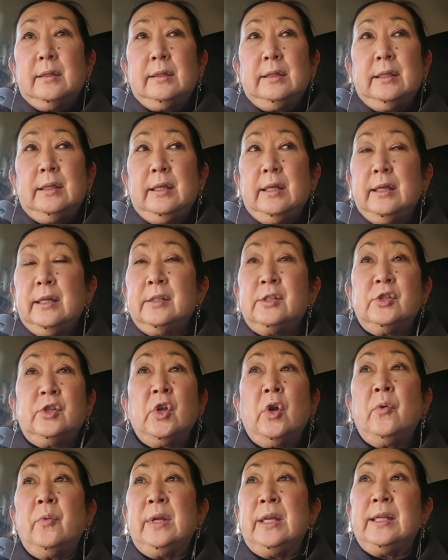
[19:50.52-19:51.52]
it's
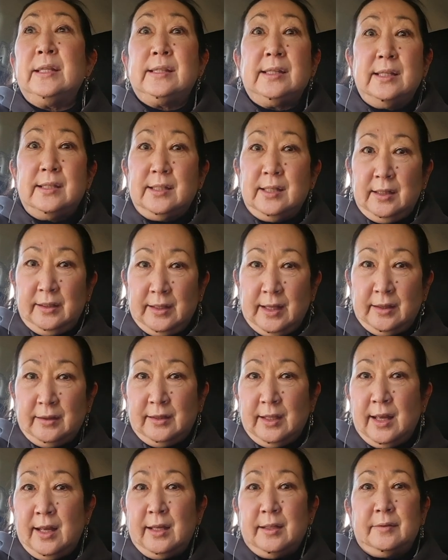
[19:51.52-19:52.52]
so easy to let
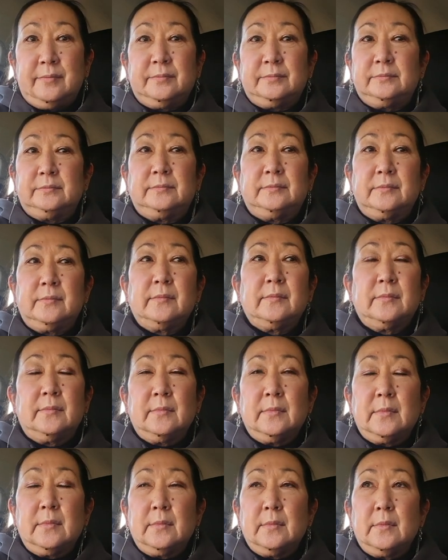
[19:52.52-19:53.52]
that
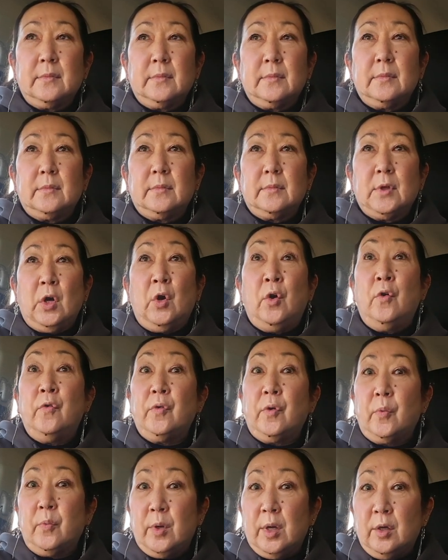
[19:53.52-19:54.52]

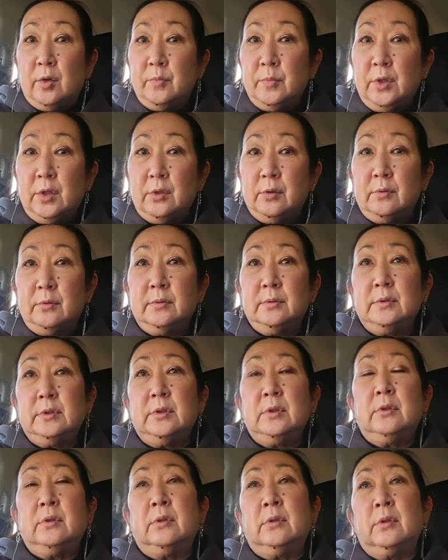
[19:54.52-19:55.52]
overwhelm you
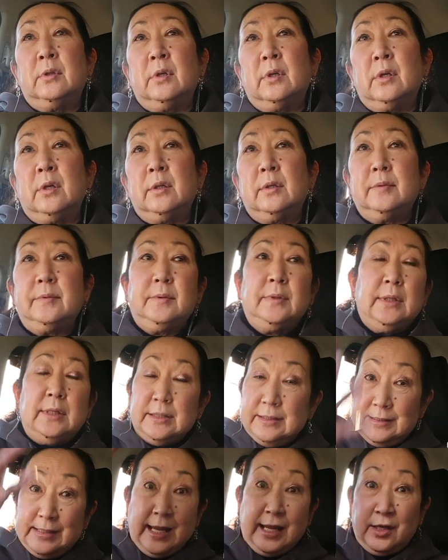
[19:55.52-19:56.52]
or
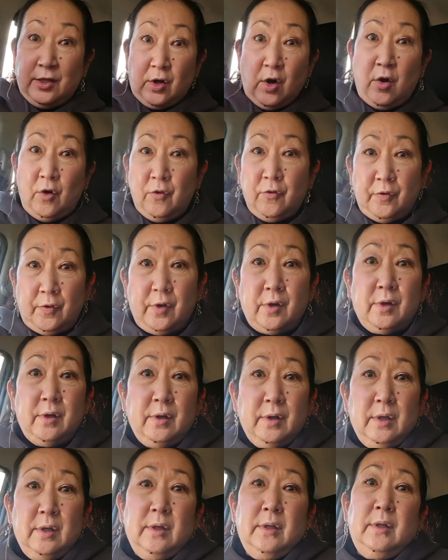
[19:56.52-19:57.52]
take over
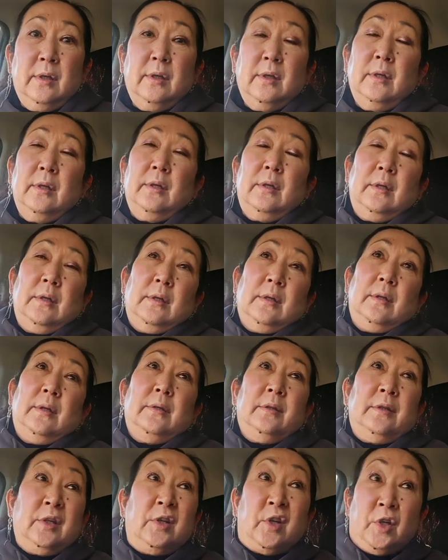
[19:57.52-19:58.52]

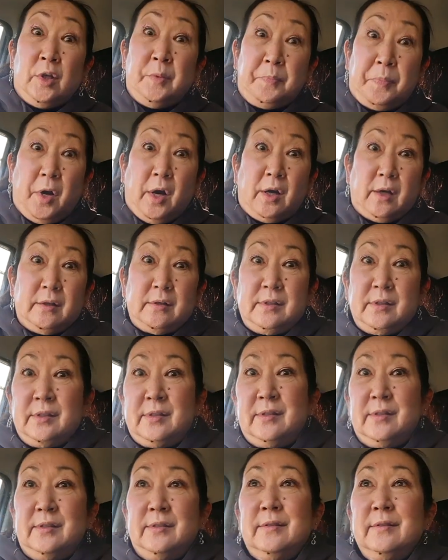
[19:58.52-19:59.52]
the good
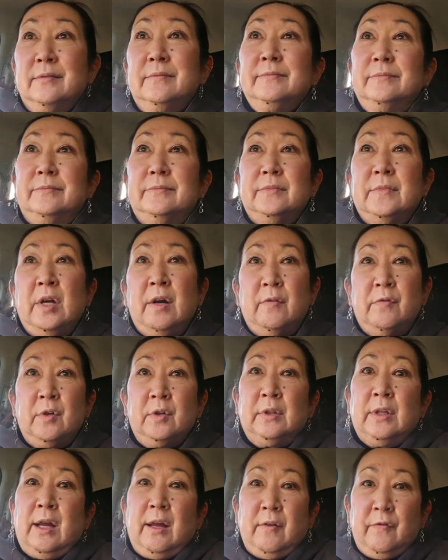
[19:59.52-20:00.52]
parts of
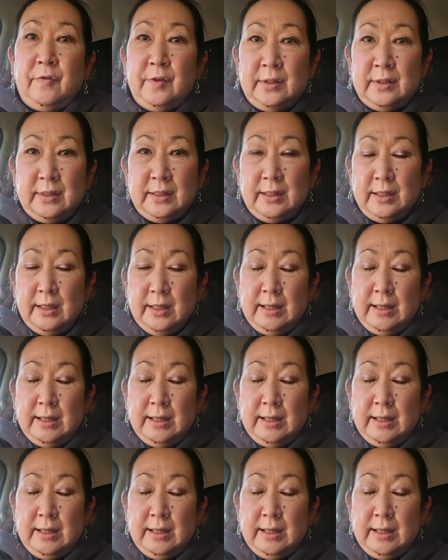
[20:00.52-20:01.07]
your life. And